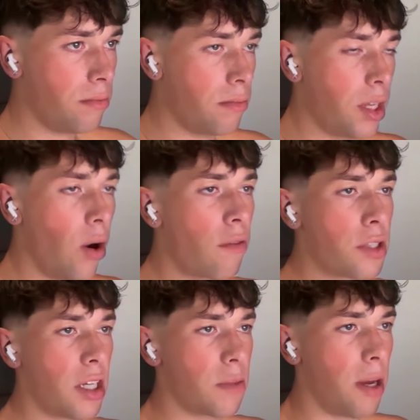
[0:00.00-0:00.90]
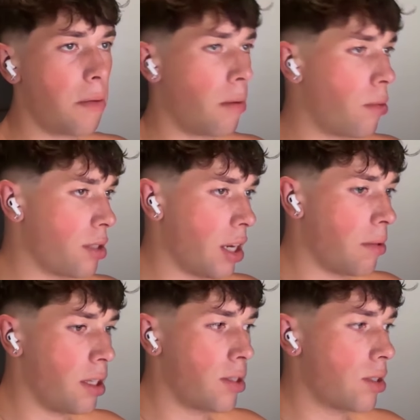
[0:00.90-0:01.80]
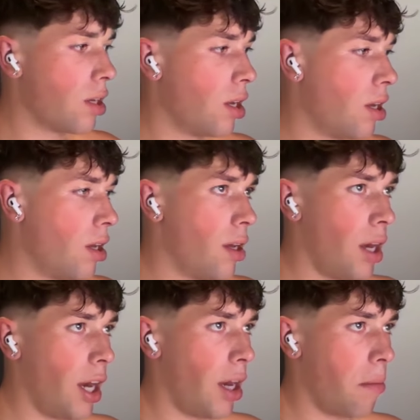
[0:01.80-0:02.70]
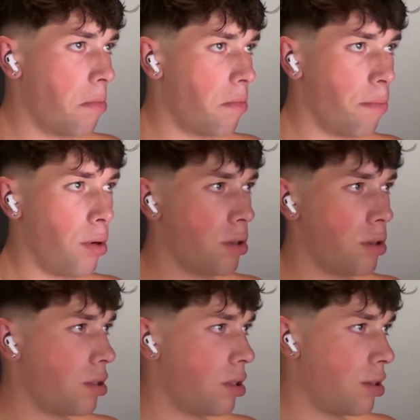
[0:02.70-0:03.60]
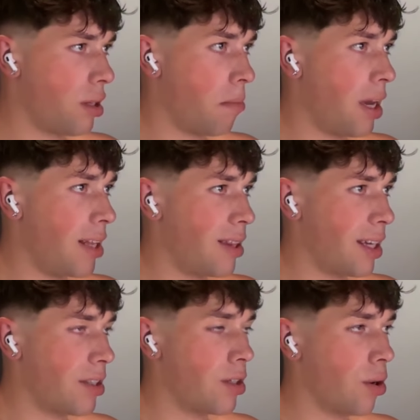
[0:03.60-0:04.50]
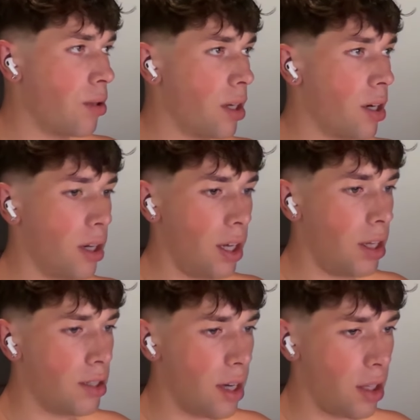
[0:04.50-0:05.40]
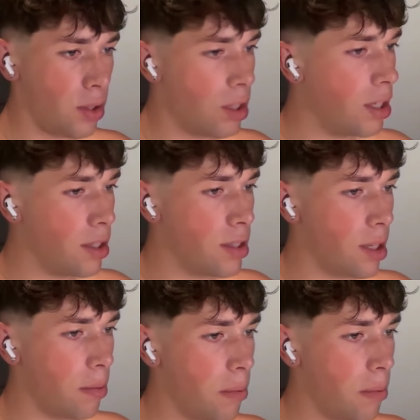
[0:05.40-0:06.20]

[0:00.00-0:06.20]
Now obviously I'd spend a bit more time on this, but the main thing to note here is that you need to be